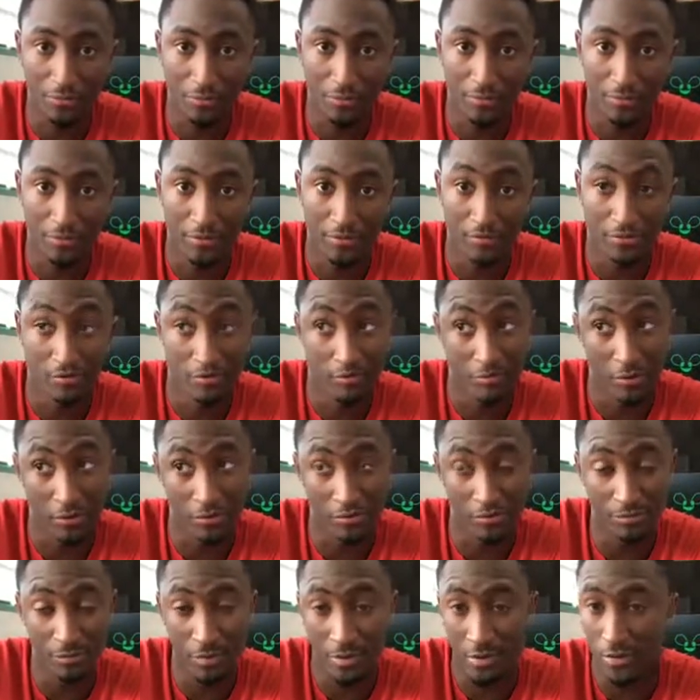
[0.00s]
smart
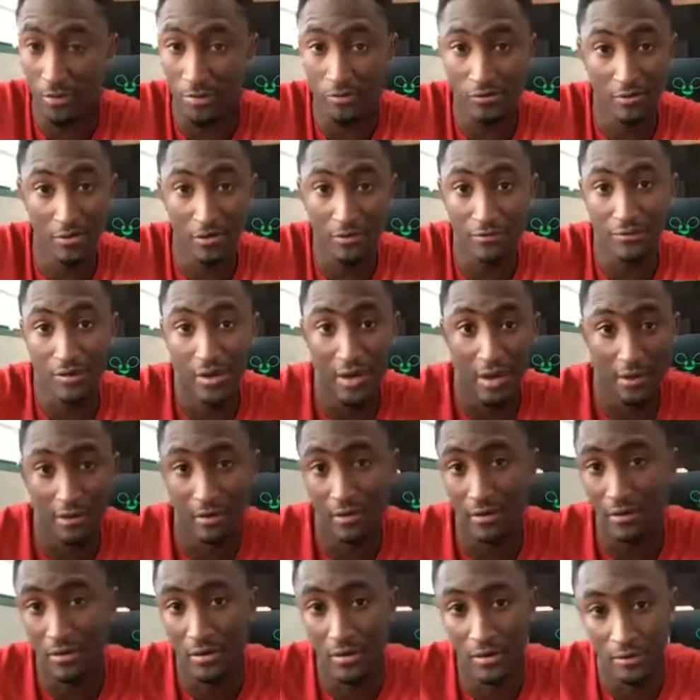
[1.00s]
speakers, if not
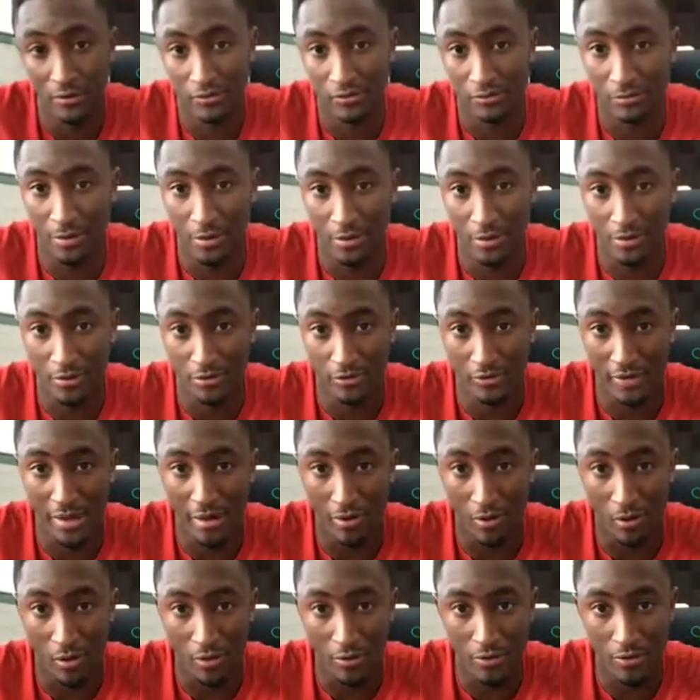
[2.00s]
speakers at all,
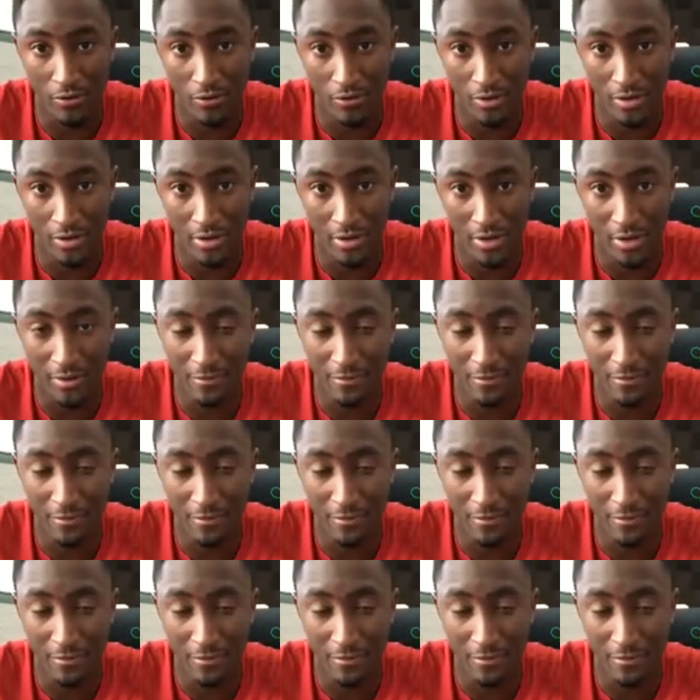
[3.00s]
you can get.